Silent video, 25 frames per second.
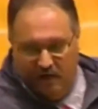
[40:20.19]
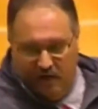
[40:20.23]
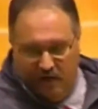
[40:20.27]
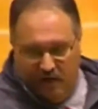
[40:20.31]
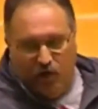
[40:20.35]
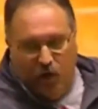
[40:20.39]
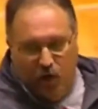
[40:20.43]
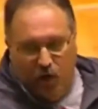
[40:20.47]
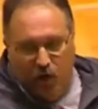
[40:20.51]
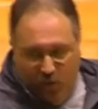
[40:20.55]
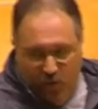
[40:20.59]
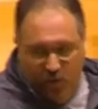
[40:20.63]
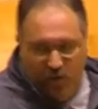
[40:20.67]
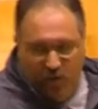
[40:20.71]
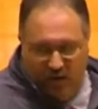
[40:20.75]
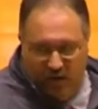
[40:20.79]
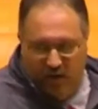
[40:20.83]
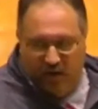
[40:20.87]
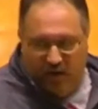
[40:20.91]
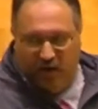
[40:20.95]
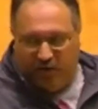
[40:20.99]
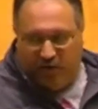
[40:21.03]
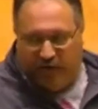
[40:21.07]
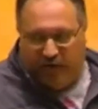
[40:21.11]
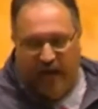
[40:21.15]
do,
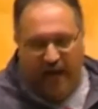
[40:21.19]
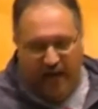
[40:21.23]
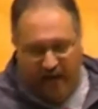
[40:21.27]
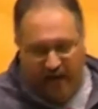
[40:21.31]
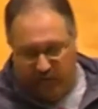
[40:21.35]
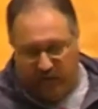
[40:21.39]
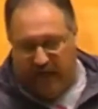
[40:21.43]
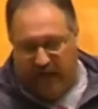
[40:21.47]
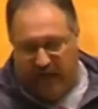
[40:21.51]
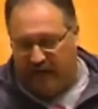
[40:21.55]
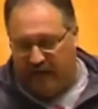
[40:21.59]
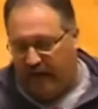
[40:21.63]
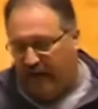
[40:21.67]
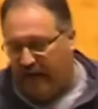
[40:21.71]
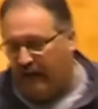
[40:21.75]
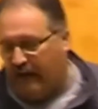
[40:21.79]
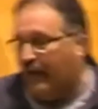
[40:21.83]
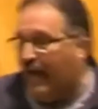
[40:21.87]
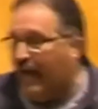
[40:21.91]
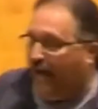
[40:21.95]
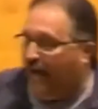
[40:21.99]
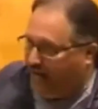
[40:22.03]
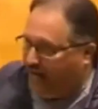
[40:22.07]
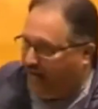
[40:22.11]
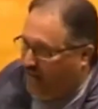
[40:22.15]
okay? And a
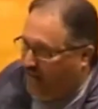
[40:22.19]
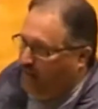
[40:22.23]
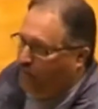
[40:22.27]
lot of teams